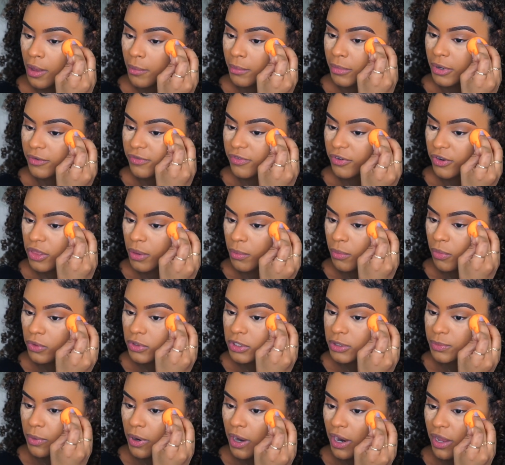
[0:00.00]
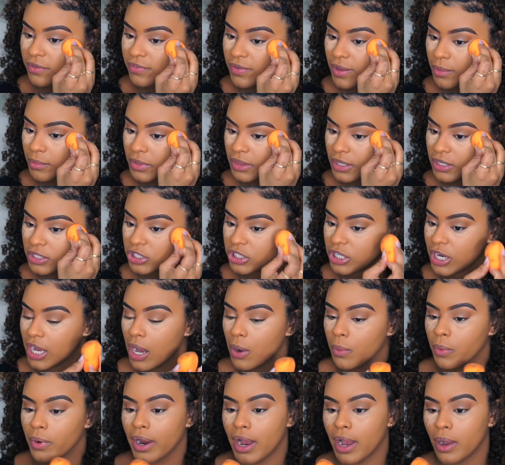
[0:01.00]
But for the most part, if I'm in the
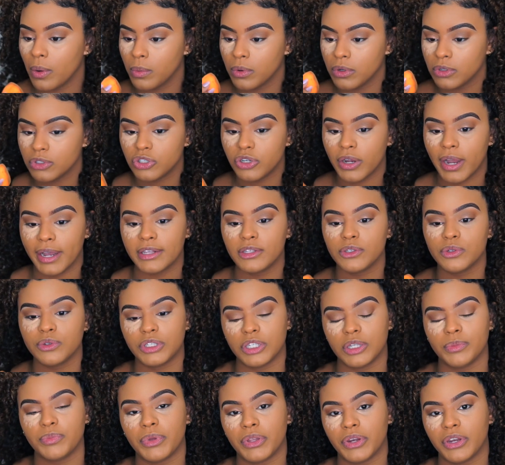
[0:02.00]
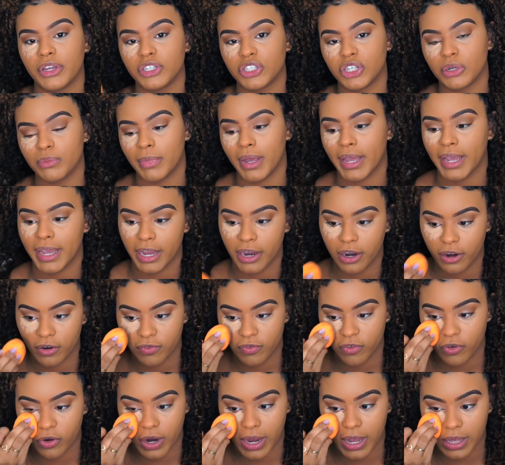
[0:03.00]
shower, I will try to deep condition my hair
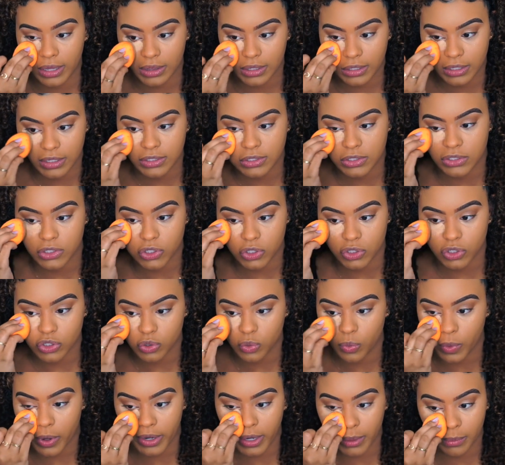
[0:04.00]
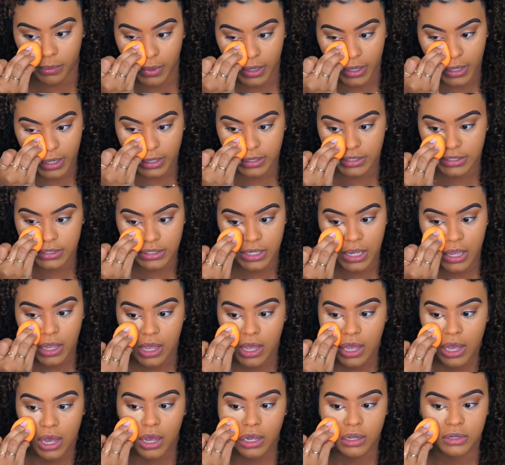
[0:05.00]
for at least 20 minutes
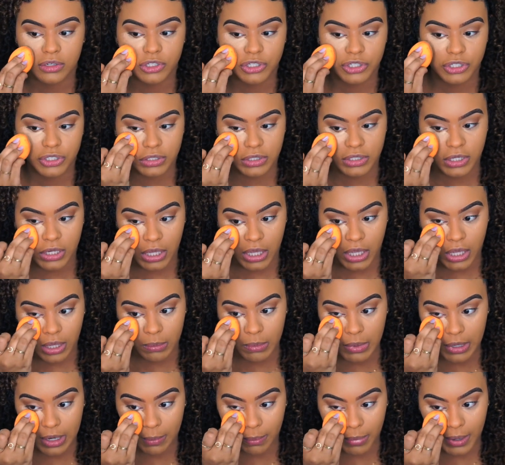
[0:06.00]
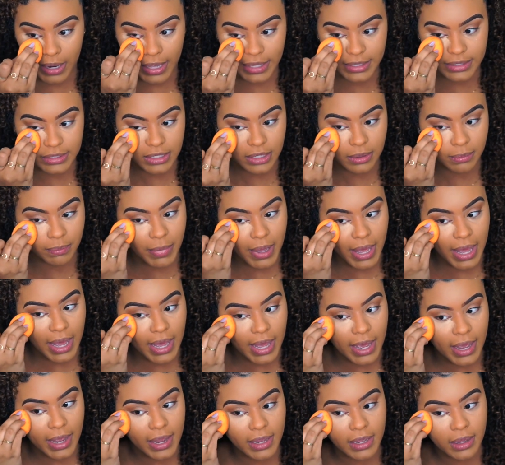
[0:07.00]
under steam in a plastic
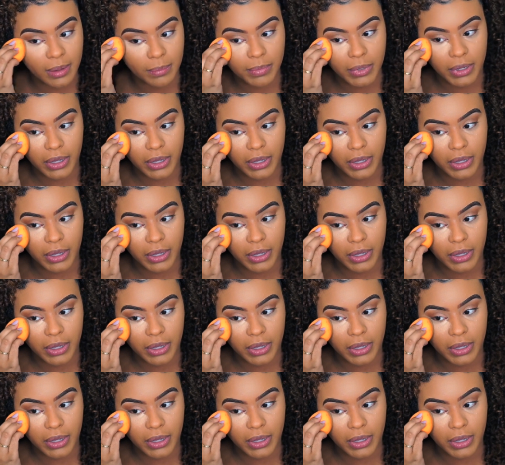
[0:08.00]
bag.